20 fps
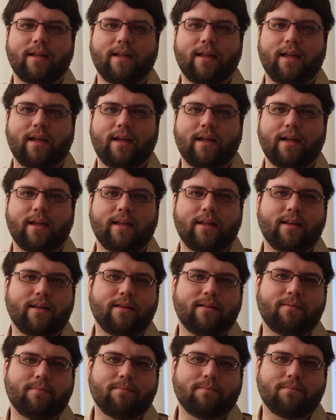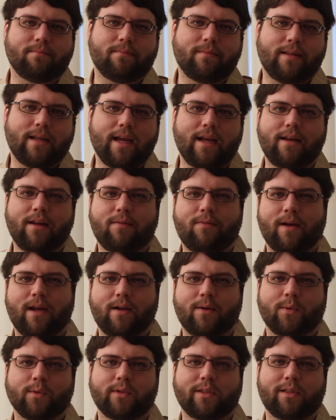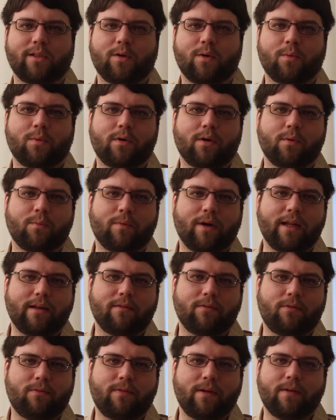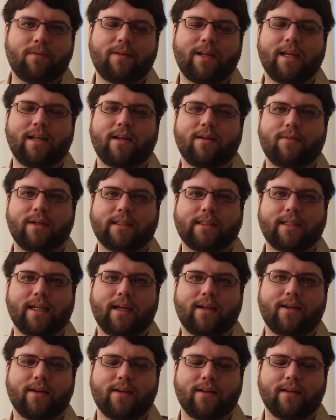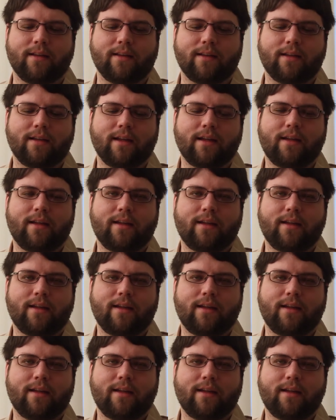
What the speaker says: And then if I go slower, 1/15th of a second,